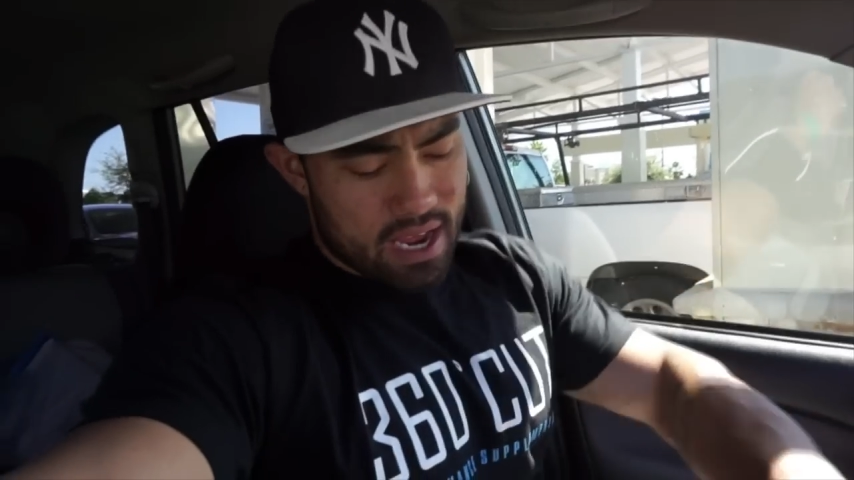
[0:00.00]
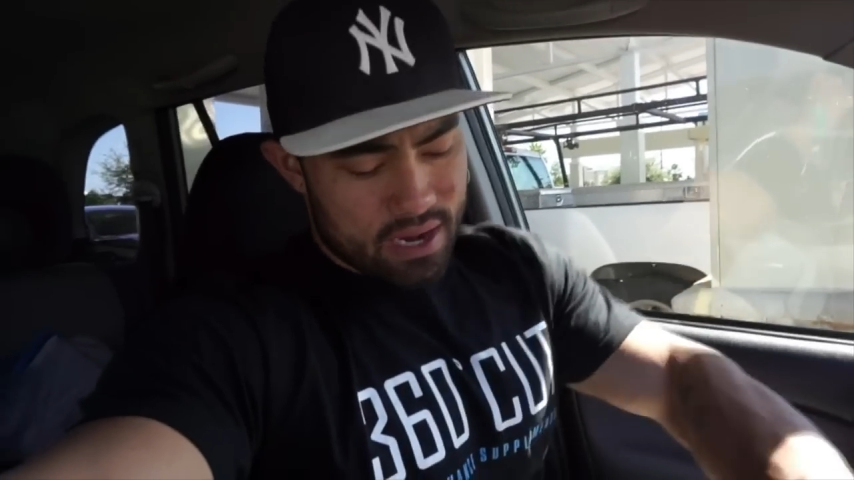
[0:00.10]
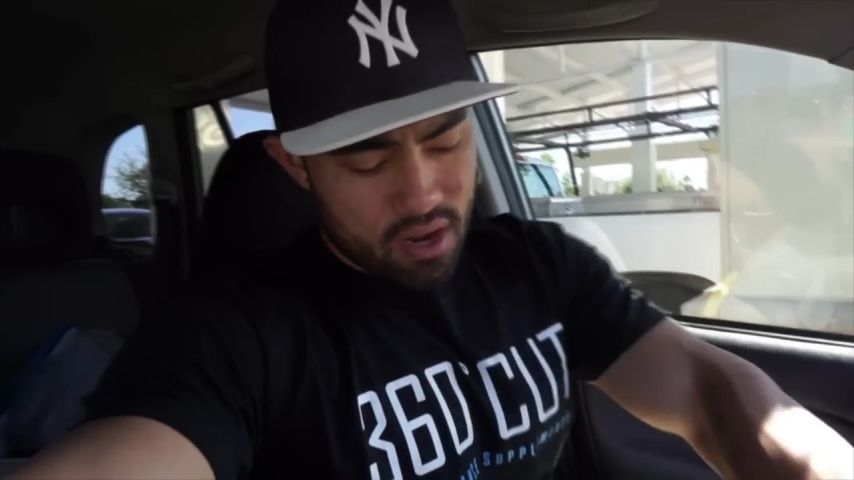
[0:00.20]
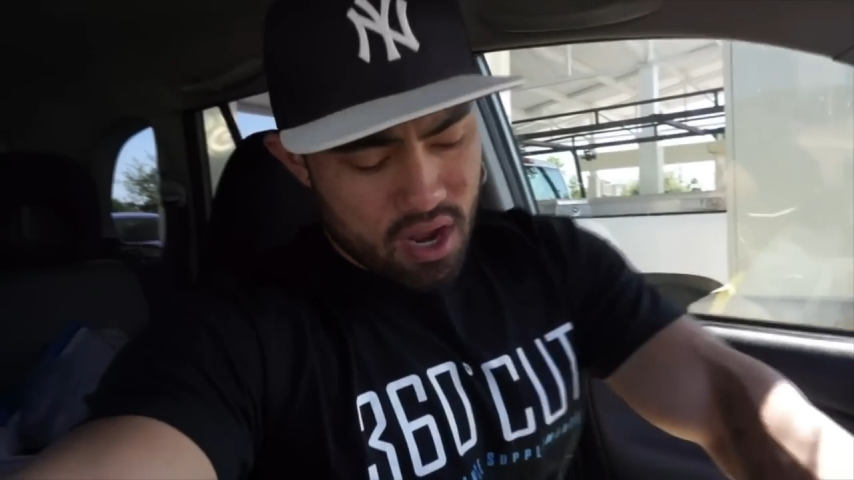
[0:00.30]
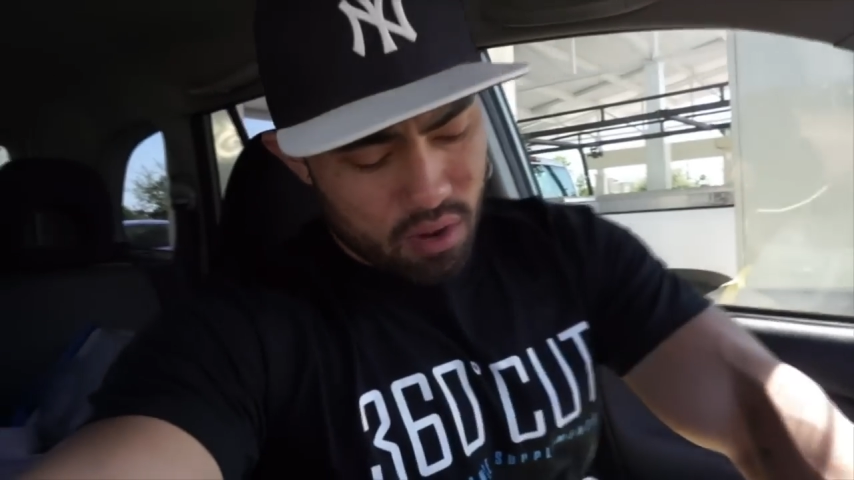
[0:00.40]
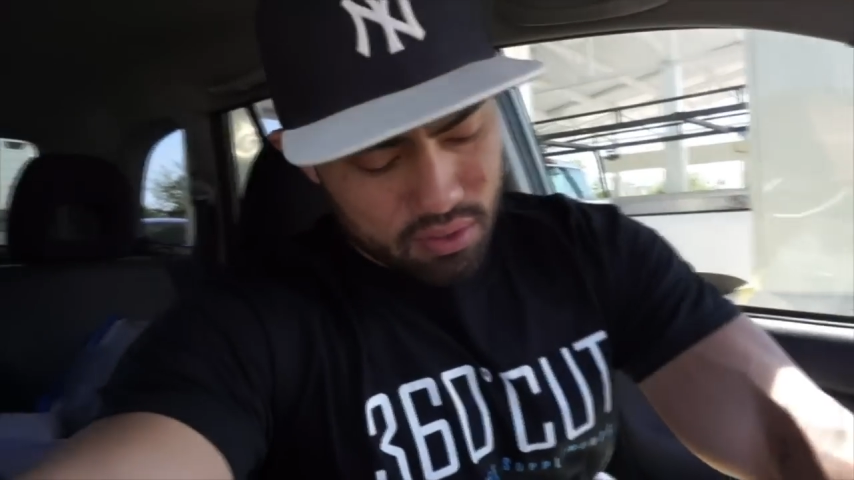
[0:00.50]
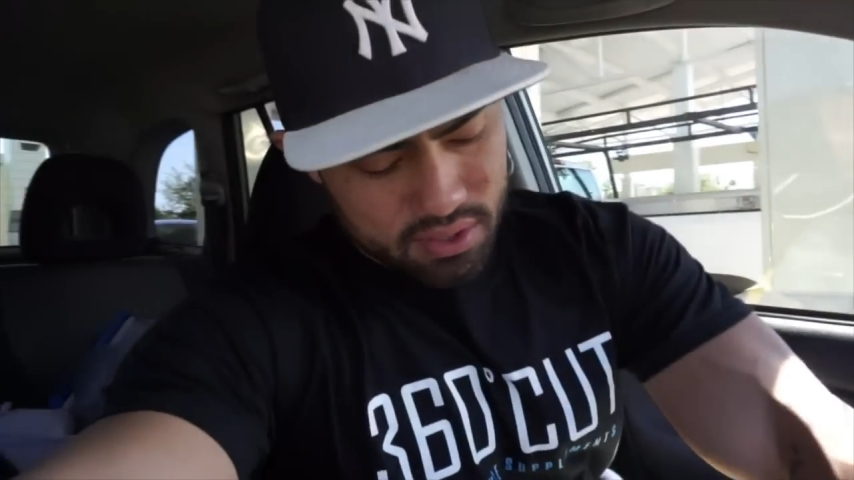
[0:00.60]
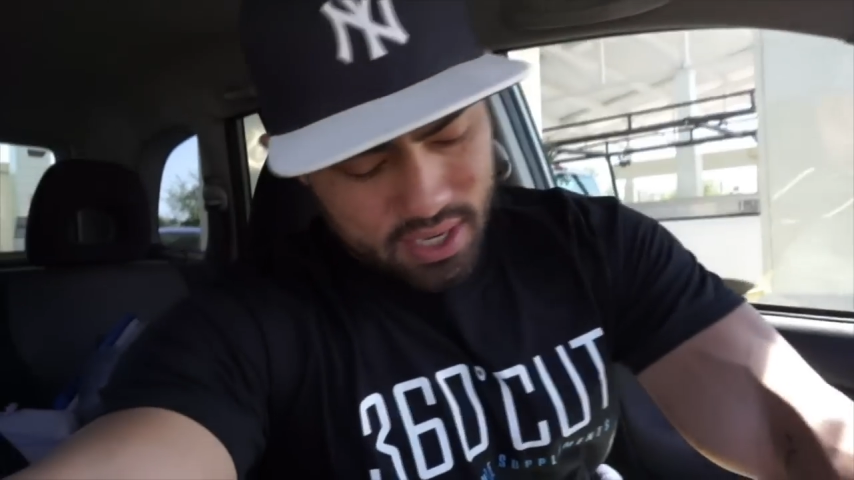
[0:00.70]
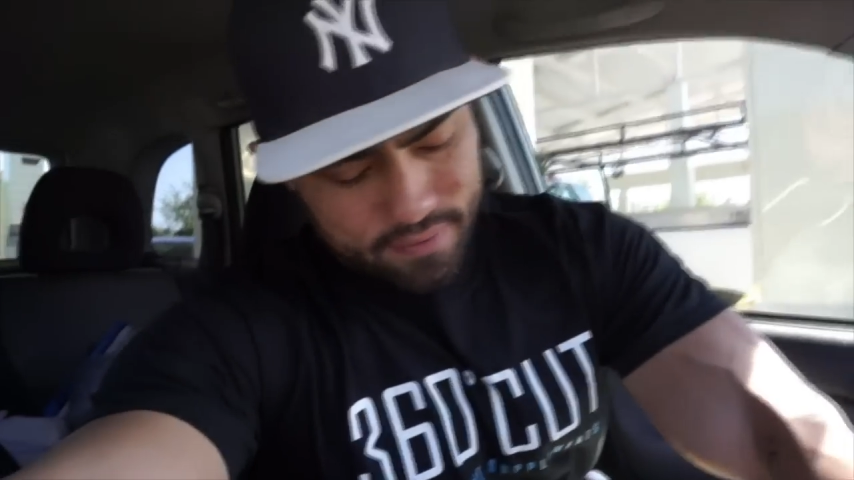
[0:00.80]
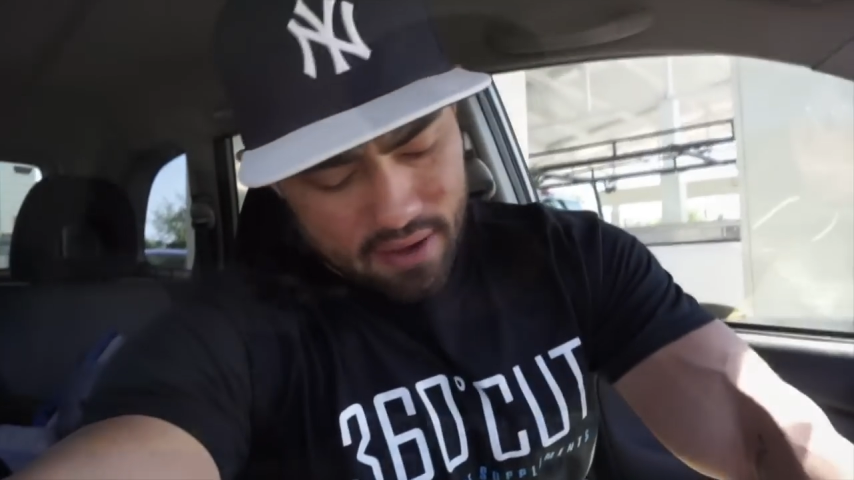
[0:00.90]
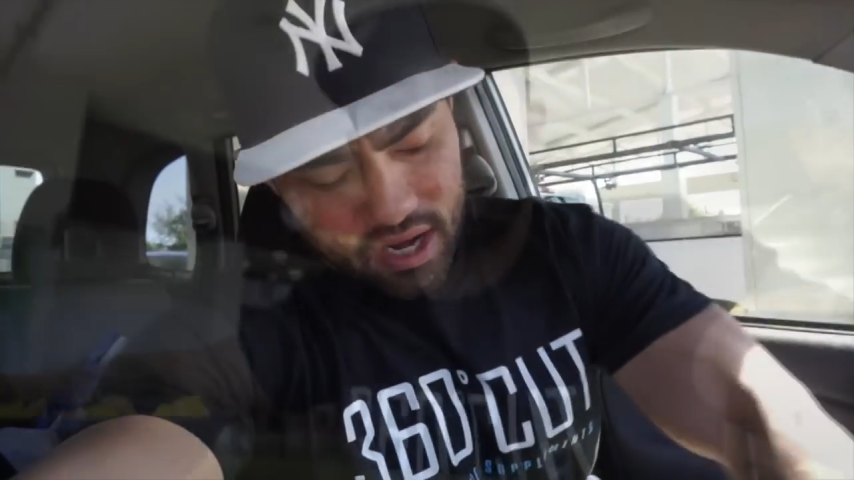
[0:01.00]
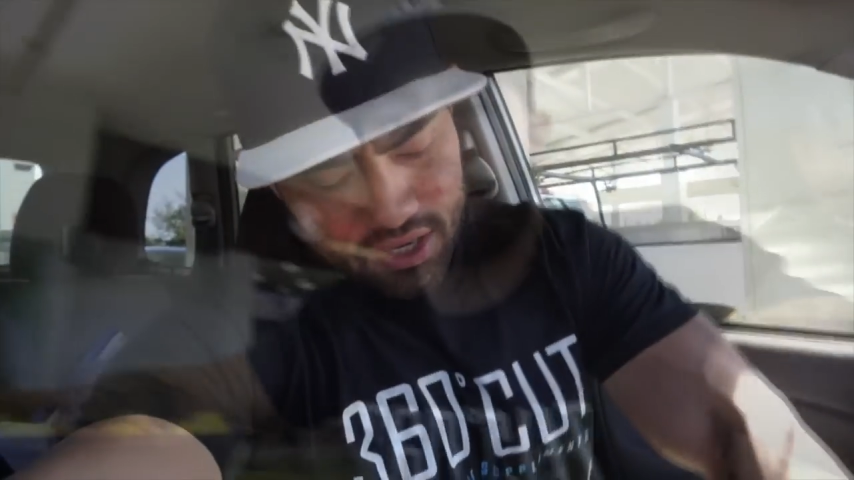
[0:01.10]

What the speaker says: and we'll see if I